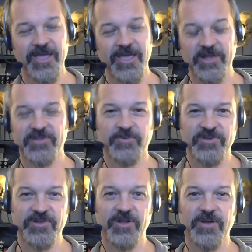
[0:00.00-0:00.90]
because the
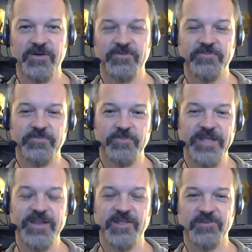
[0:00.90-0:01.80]
result of
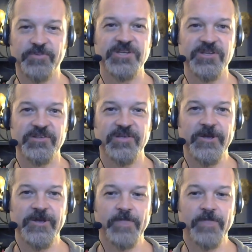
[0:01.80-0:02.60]
blending species,